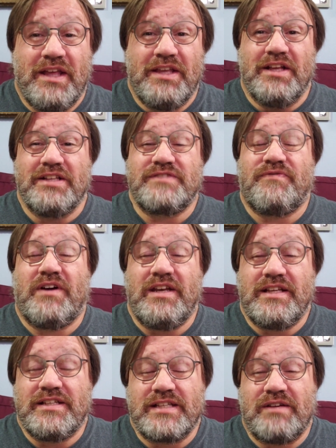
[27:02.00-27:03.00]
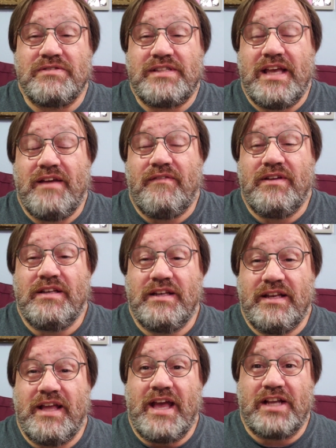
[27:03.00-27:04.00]
Yeah, it's funny because I was having
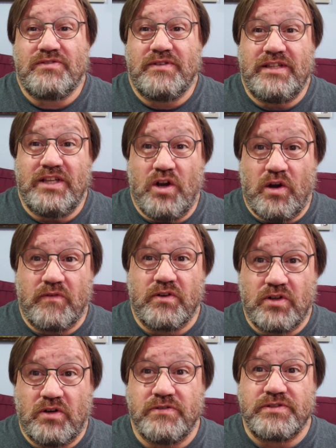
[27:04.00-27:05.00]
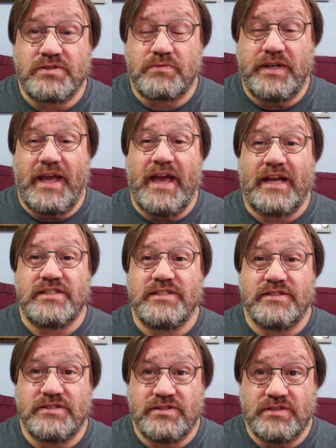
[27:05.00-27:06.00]
actually the overdose
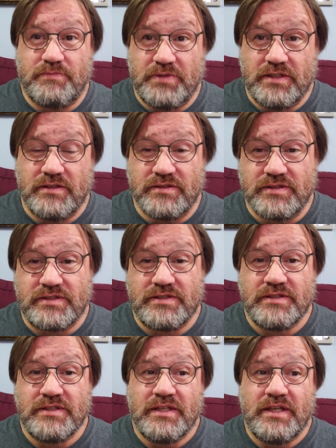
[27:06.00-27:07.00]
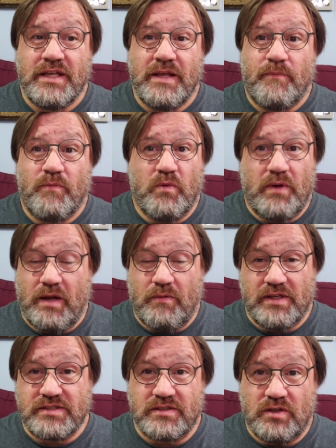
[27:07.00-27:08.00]
reaction to the pills when I
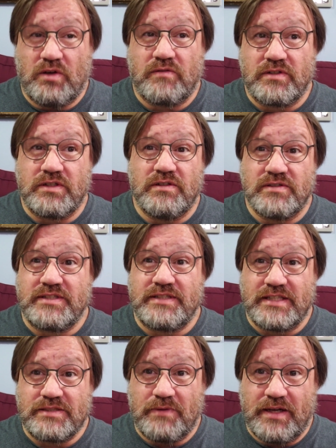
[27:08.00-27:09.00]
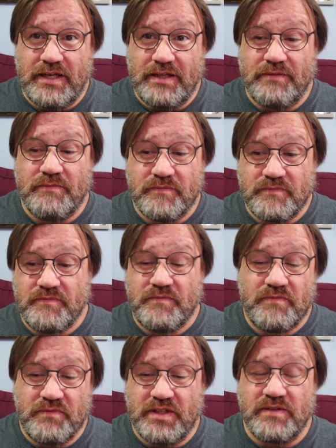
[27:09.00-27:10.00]
wasn't overdosing. That's why
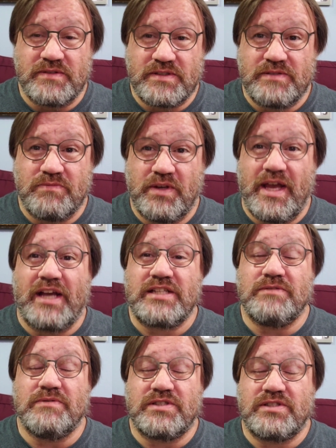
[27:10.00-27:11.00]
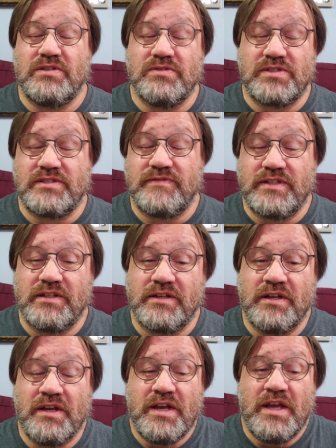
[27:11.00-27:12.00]
the reaction was so severe,
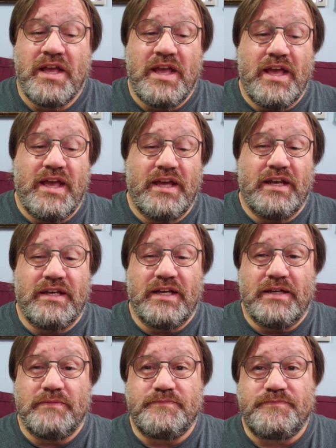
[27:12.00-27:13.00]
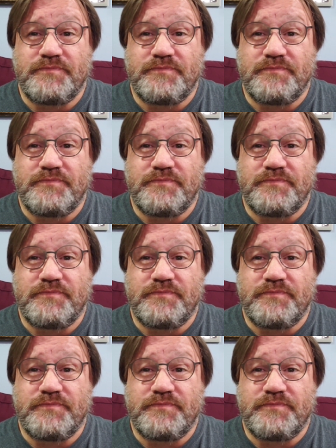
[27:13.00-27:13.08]
and I